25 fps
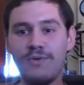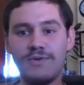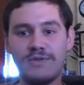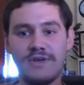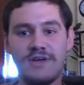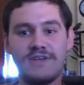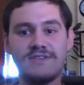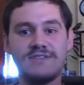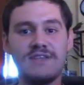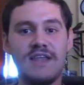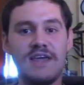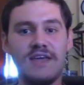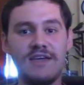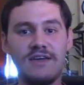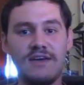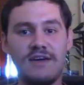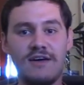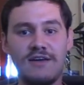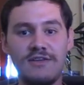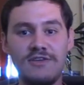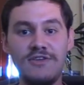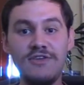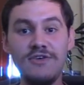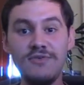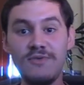it has like
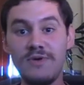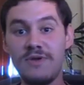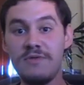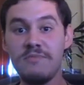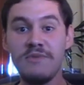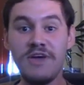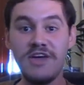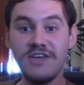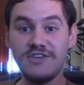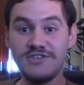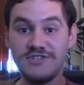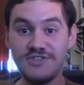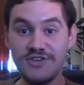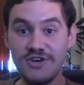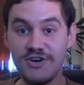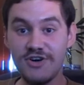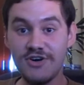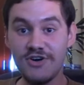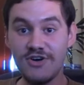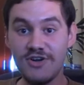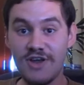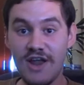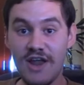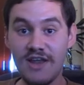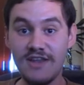a new animation
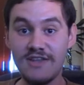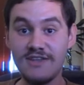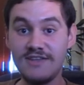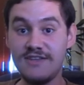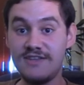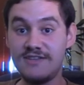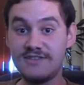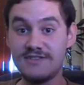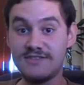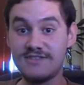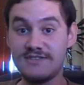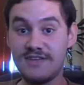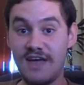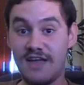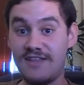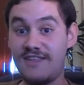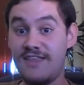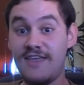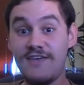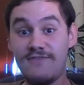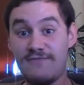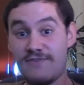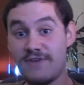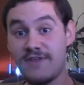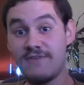and it's
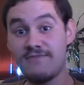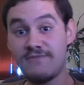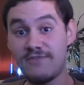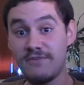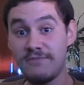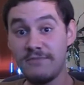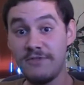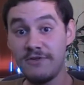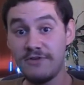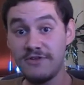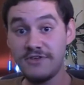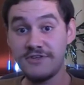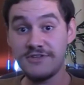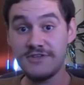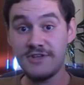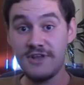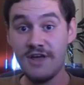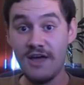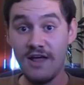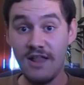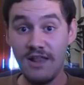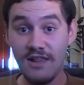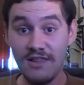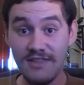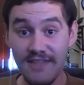different from the
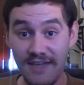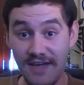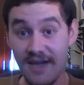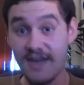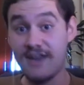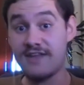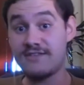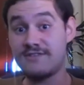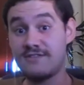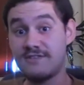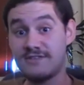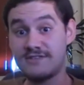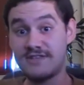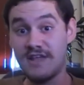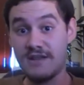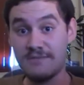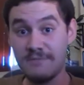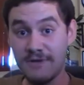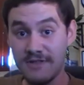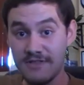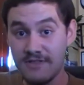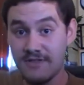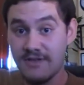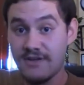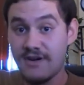original, the characters are
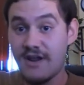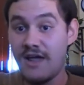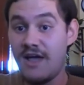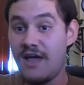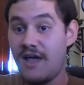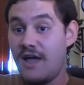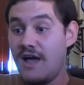better.